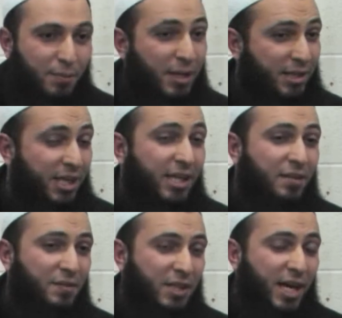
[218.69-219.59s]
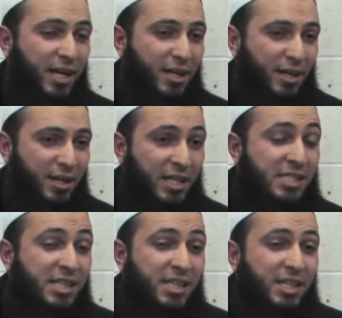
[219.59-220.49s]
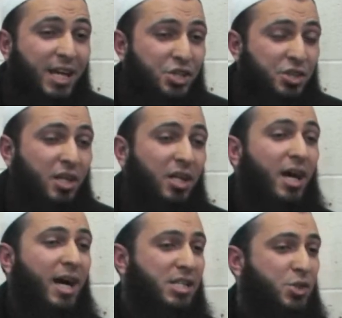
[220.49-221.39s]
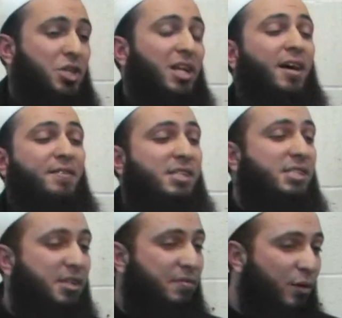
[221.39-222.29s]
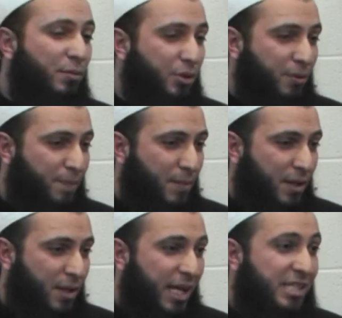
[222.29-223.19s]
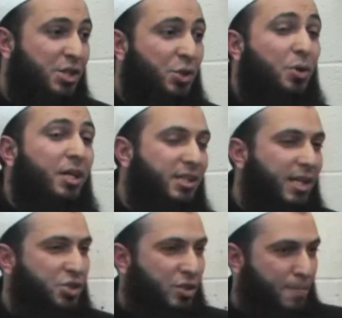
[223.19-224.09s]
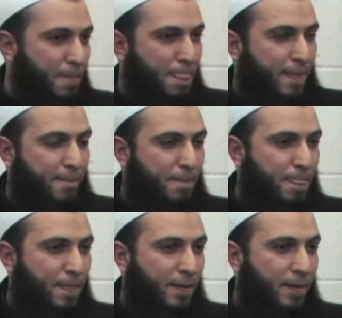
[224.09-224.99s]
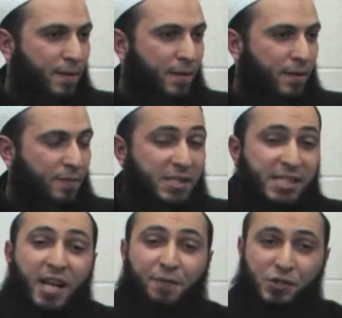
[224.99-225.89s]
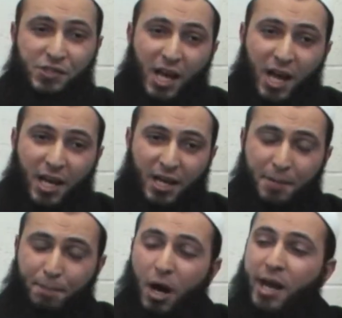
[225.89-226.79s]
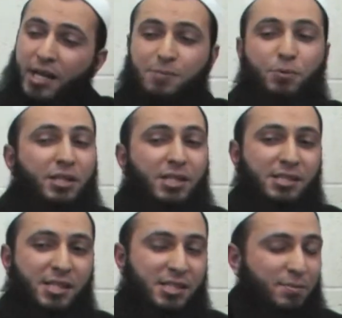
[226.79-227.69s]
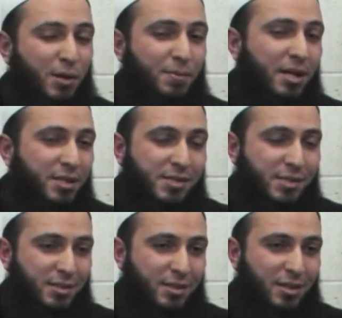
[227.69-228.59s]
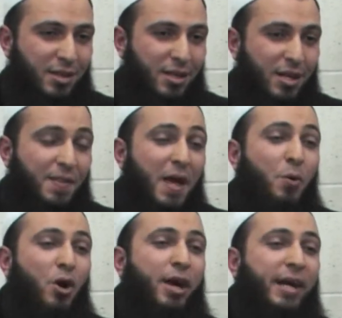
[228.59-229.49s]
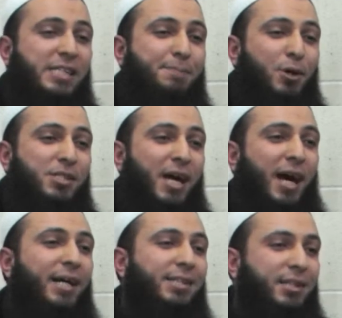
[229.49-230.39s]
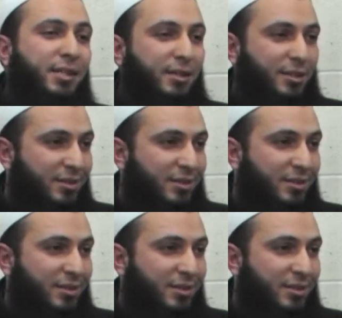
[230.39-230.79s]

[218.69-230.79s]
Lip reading: But at the end of the day, it's the intention that Allah Azza wa Jalla loves to see from. It's the good intention. The Salafus Salih, the pious predecessors, my brothers, they were experts at hunting.